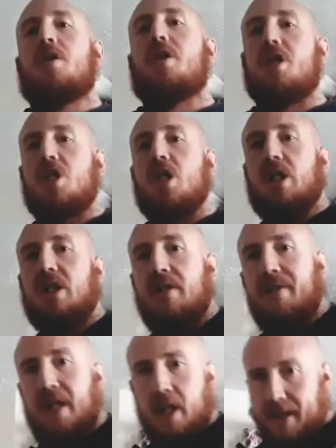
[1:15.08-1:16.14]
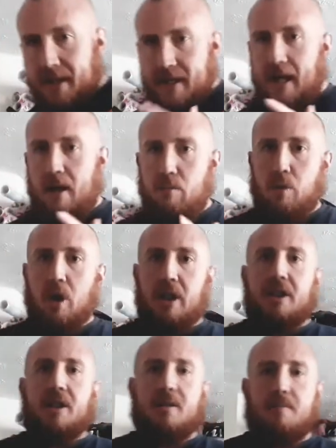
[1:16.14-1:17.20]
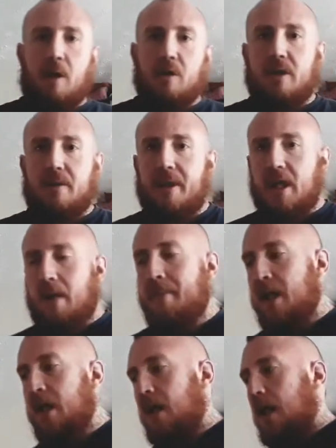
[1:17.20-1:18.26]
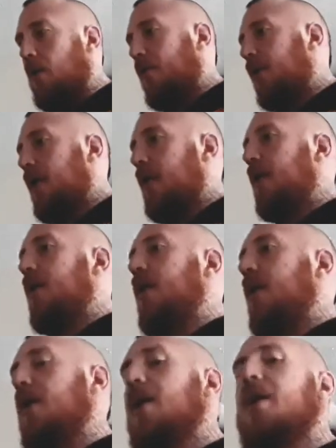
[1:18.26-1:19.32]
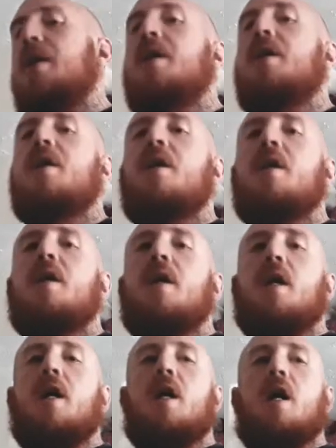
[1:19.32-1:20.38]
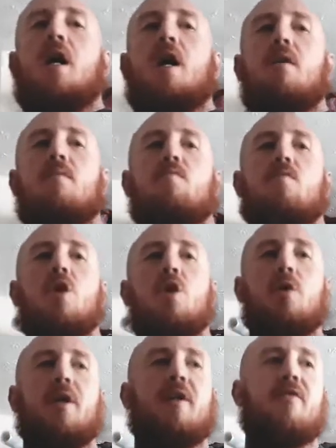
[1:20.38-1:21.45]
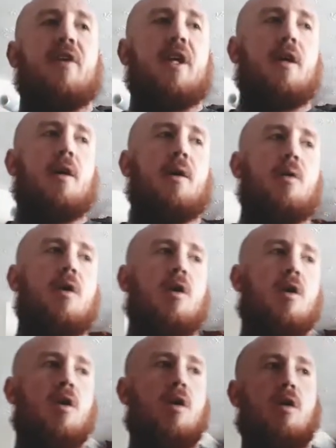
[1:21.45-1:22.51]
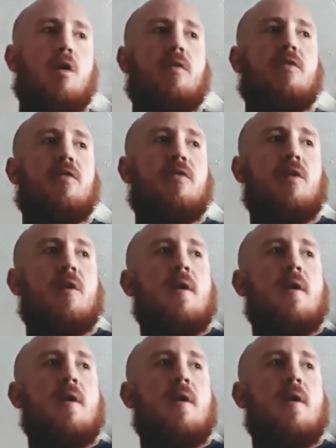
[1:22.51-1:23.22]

discuss something that was supposed to be coming out in uh, recorded video of